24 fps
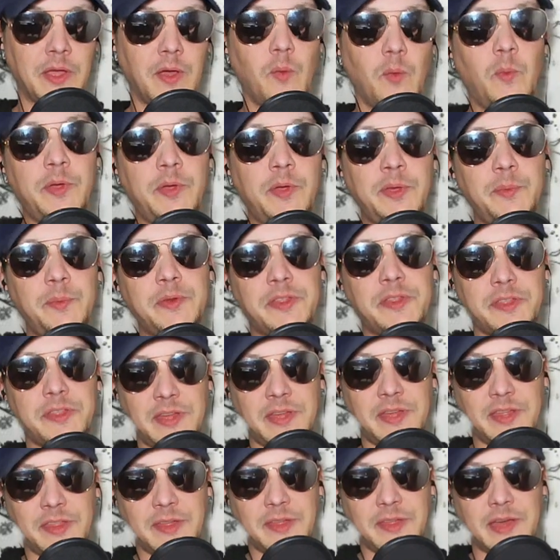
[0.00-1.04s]
Well, you would
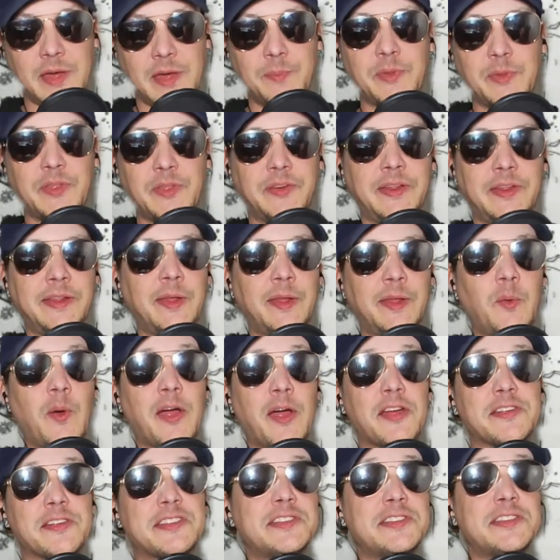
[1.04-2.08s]
think that, but the Daily
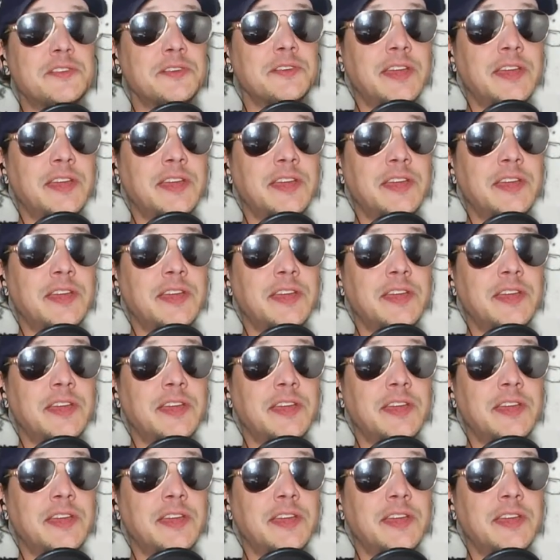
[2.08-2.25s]
Wire is still